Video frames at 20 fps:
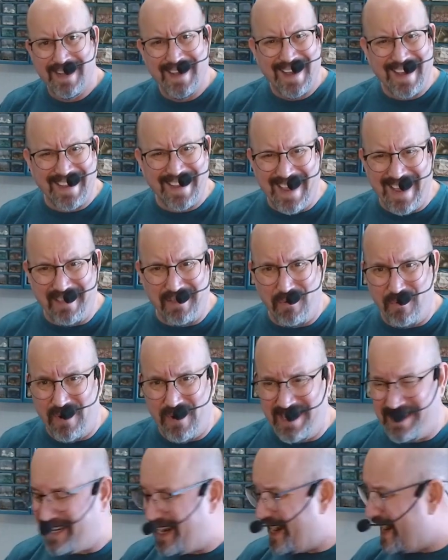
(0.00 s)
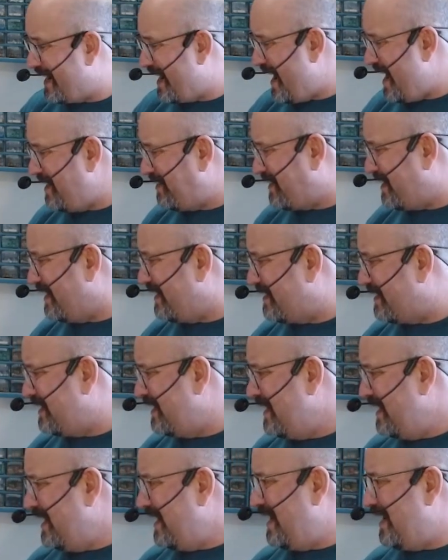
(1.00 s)
Again, the reason I got this
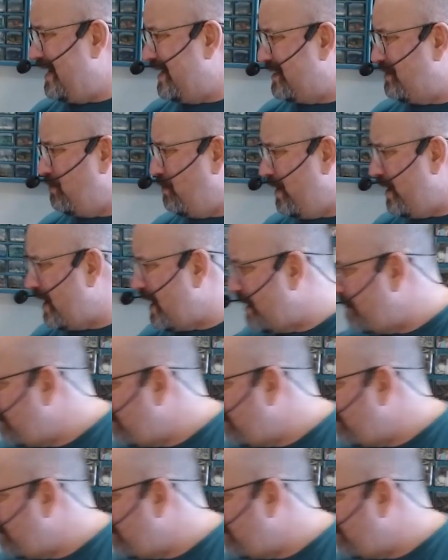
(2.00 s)
is when I